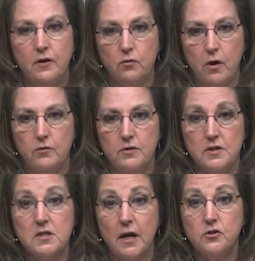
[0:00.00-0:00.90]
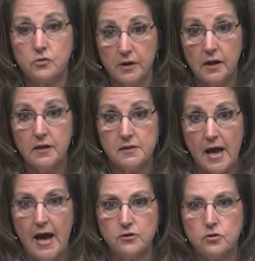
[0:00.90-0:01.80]
grown in this country is
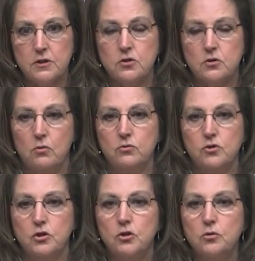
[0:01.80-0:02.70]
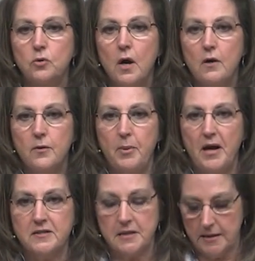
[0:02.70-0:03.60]
actually sold to the
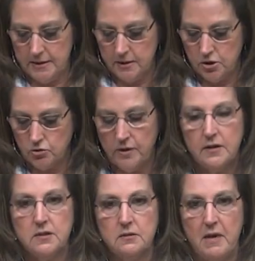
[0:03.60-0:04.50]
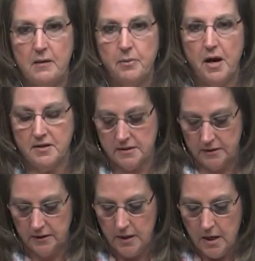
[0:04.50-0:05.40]
pasta industry to make pasta.
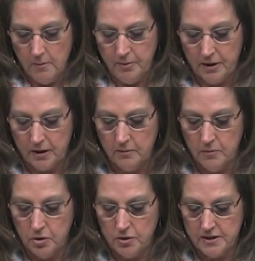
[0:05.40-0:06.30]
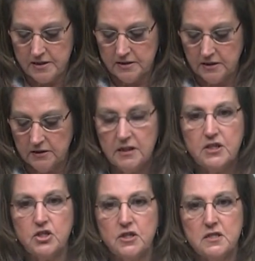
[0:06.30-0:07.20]
But kamut is a
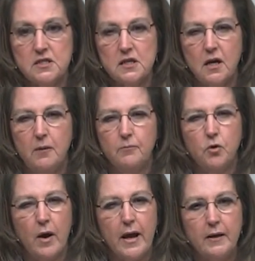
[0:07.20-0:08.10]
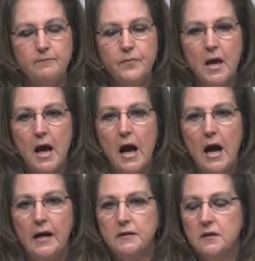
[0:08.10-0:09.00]
delicious um, grain.
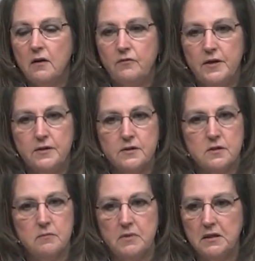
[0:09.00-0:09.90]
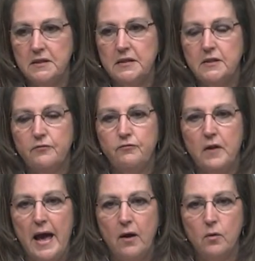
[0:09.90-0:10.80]
I love it to mill it into
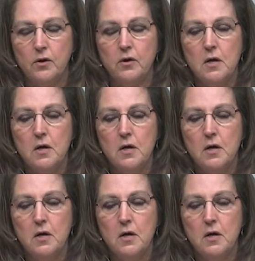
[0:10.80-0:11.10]
flour.